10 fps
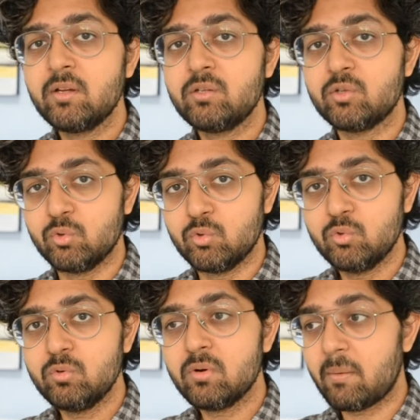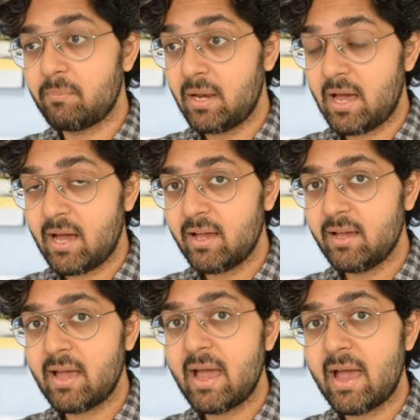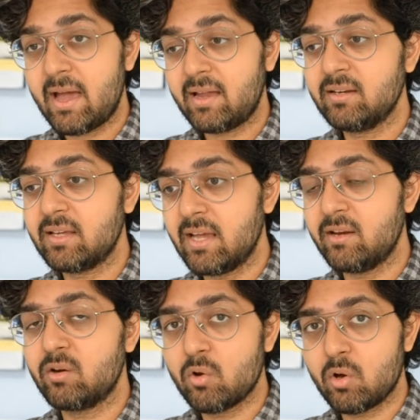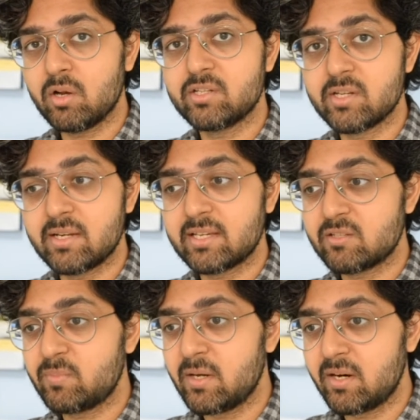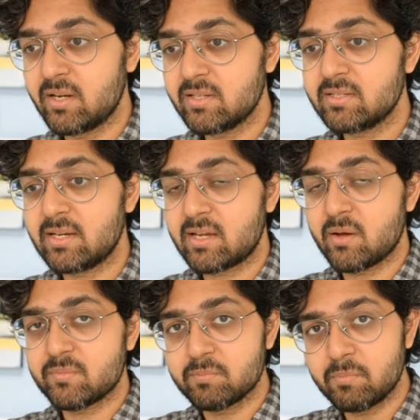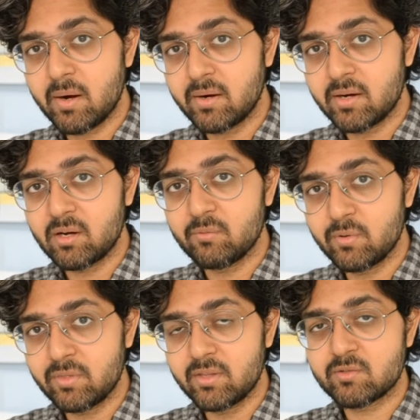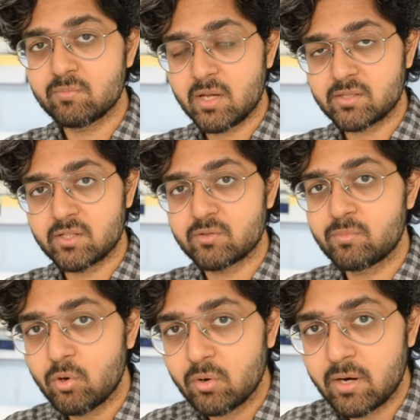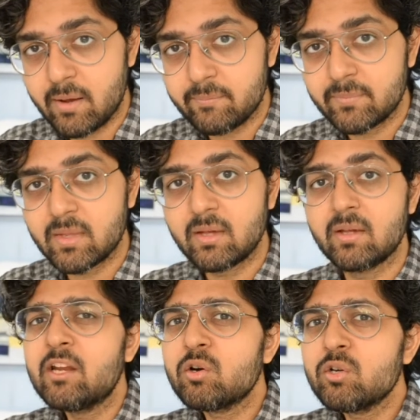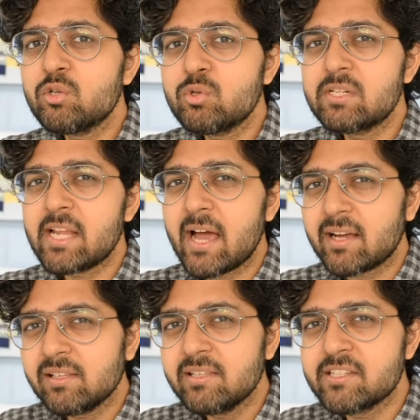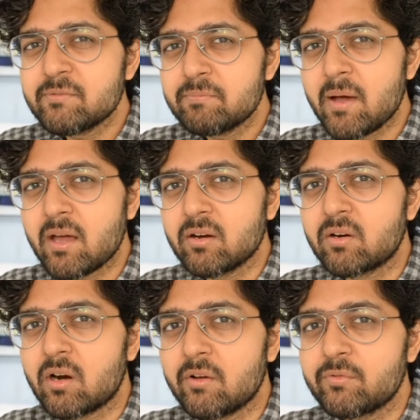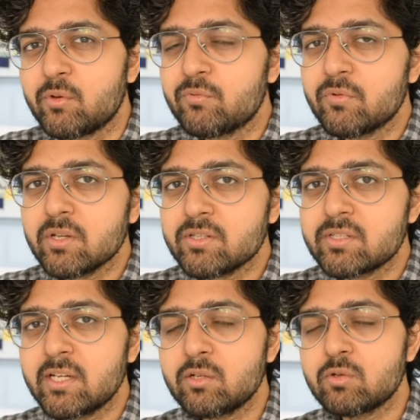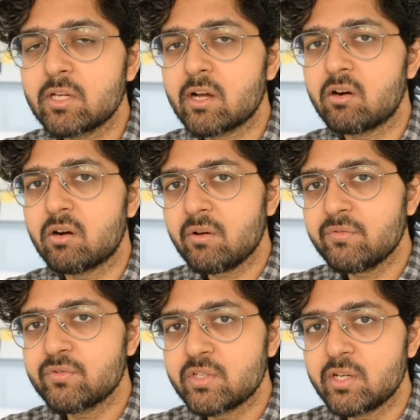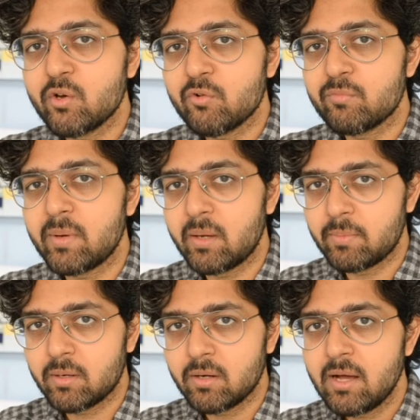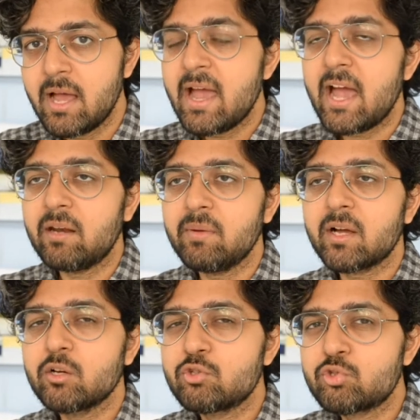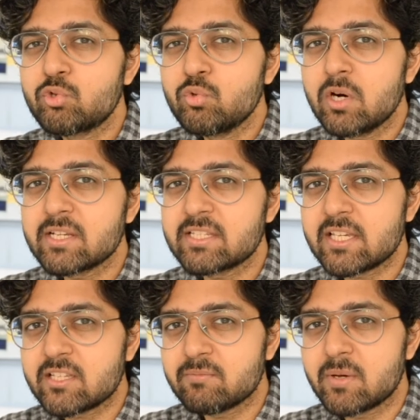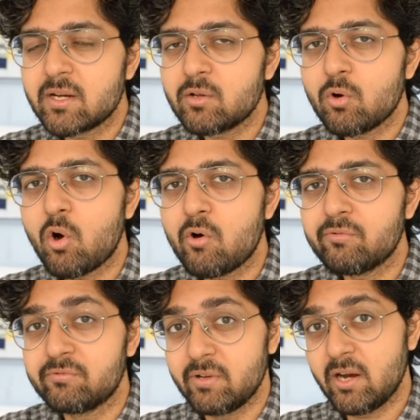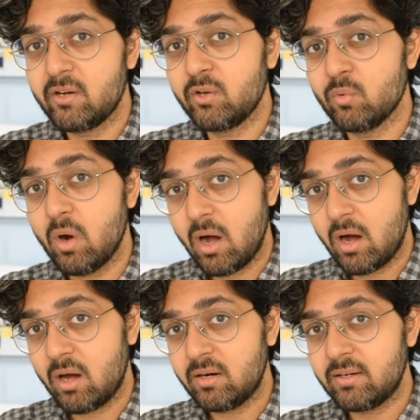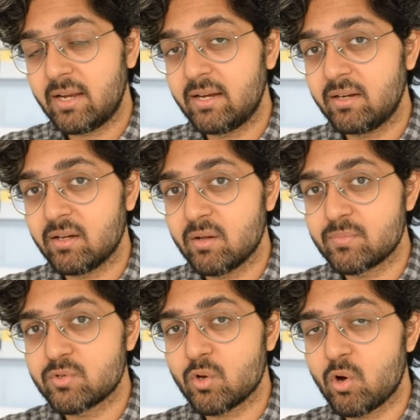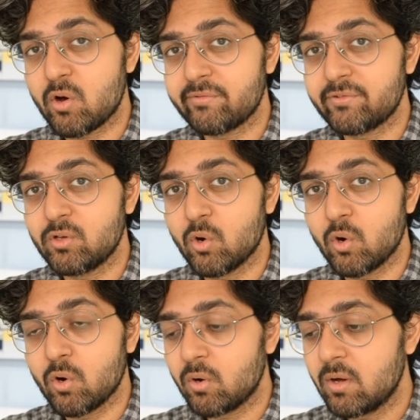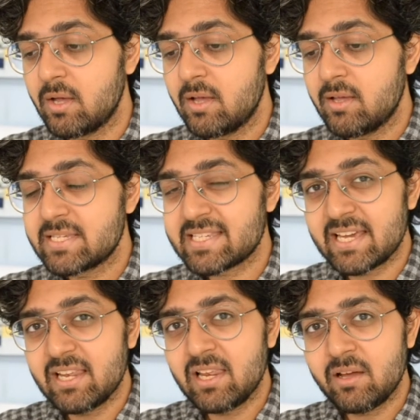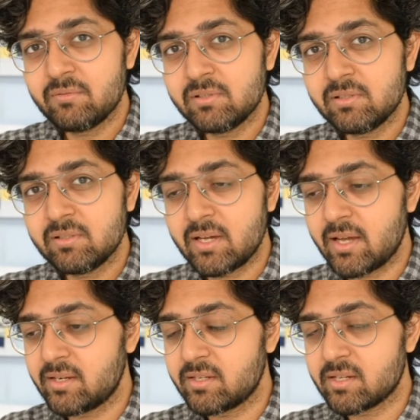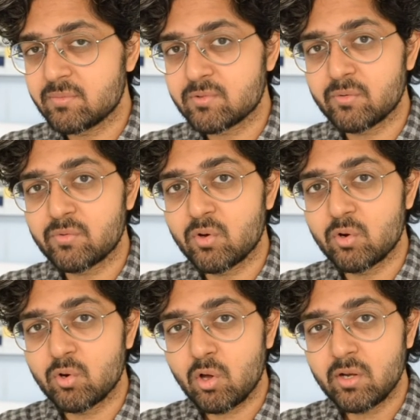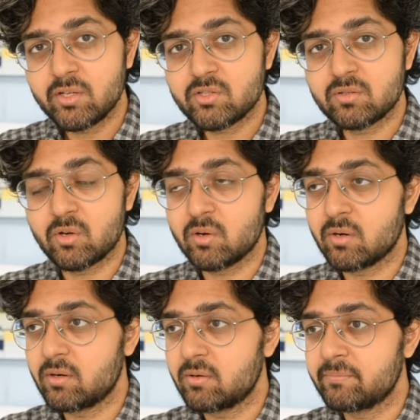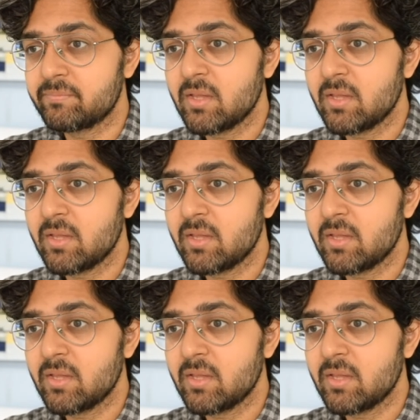to apply and gain knowledge and experience that comes bundled with this master's program. In order to tackle this paragraph, you first need to take a rough sheet of paper and make a true assessment of where you are in terms of your skill level and in terms of your knowledge, your